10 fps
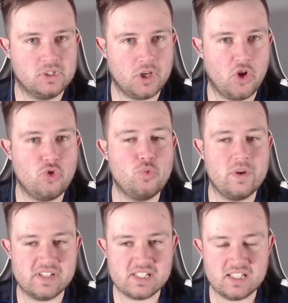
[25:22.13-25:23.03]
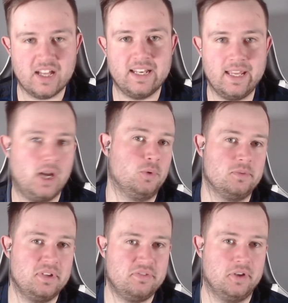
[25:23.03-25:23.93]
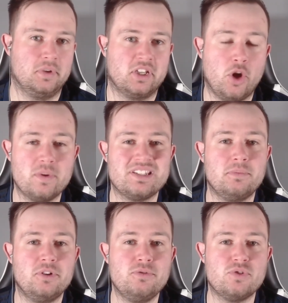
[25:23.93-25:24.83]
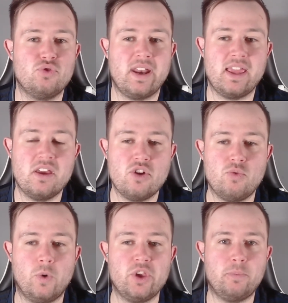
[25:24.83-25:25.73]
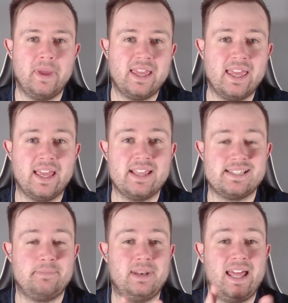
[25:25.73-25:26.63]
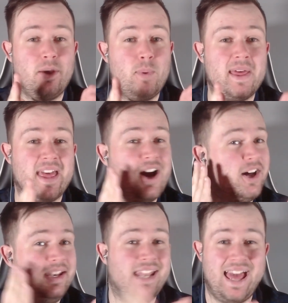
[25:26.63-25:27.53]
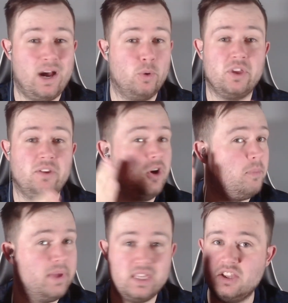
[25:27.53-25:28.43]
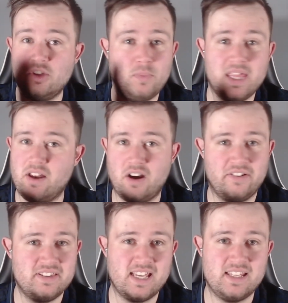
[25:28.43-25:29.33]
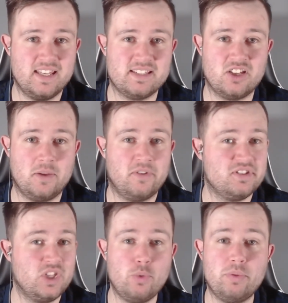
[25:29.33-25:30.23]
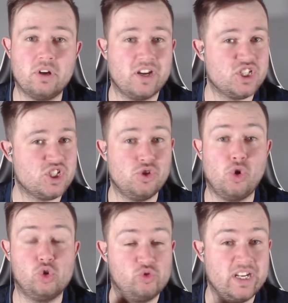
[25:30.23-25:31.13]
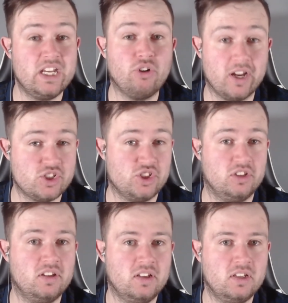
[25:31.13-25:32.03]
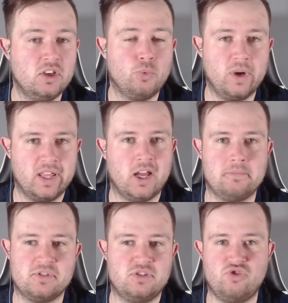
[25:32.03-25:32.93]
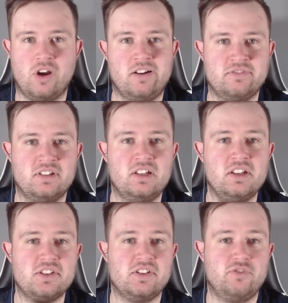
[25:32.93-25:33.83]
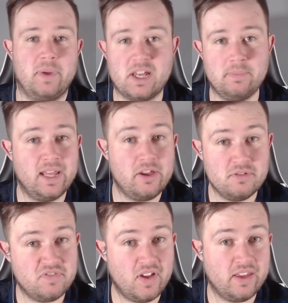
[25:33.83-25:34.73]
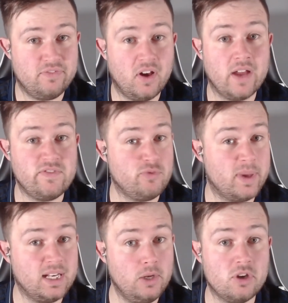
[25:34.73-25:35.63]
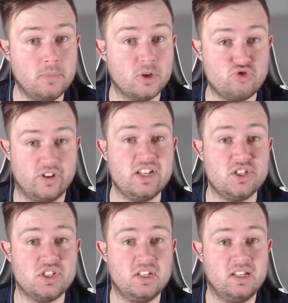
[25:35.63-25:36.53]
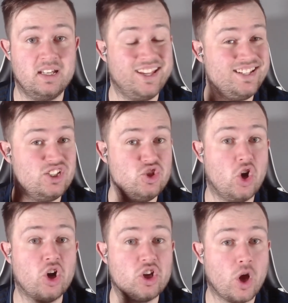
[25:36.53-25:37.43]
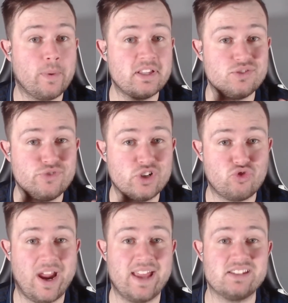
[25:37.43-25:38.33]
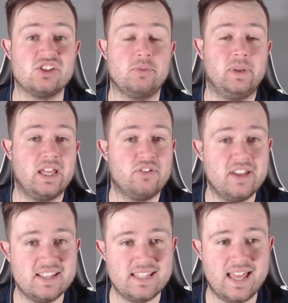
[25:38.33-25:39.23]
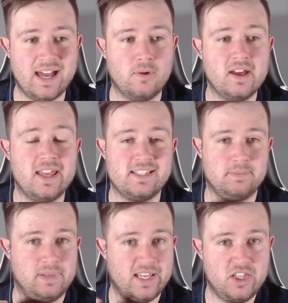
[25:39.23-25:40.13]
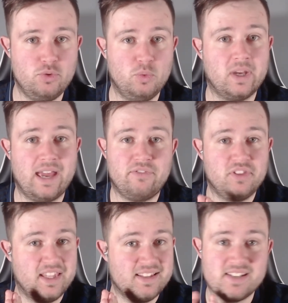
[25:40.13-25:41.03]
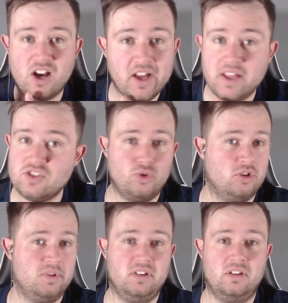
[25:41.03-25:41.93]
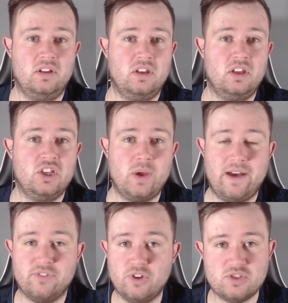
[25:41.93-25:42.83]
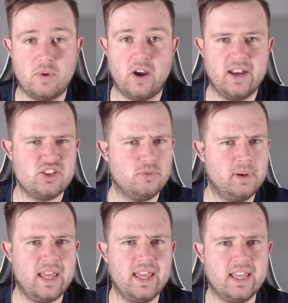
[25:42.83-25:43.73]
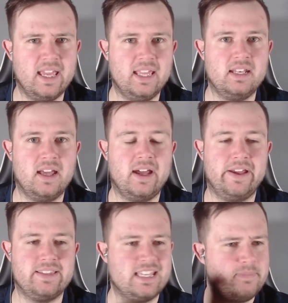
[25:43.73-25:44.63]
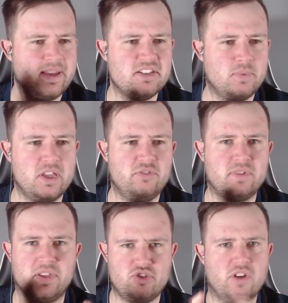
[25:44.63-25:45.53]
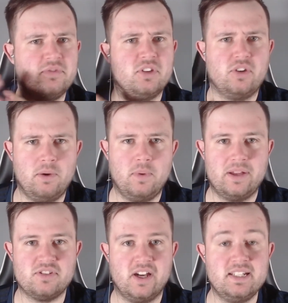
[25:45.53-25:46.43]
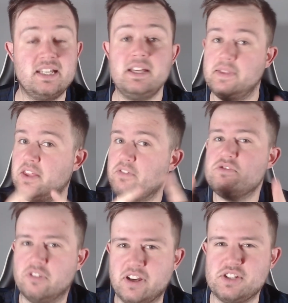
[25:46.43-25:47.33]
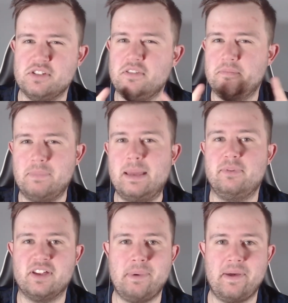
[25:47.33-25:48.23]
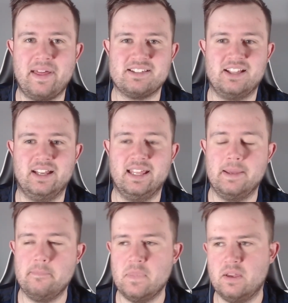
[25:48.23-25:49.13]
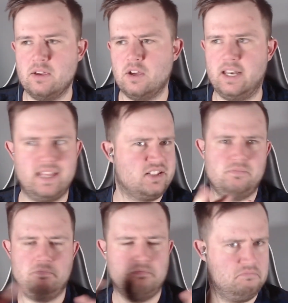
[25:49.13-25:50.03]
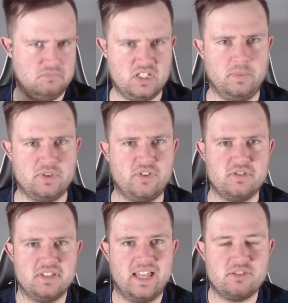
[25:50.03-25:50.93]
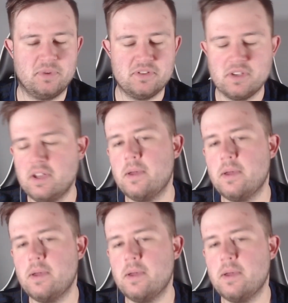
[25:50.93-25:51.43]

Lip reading: Go with a slightly older midfielder. Go with someone who's already... What you're picking is the player where they are now. You're not picking them where they are in 10 years' time. There is no progression or regression when it comes to draft. So if you pick a player who's 35, if you pick Luka Modric, he's not going to regress. So the player he is now is the player you will get for the entire tournament. You haven't got to worry. Unless you're playing in a database where you've done the draft and gone outside, then there is regression. Maybe think about that slightly. Unless someone's frozen the attributes.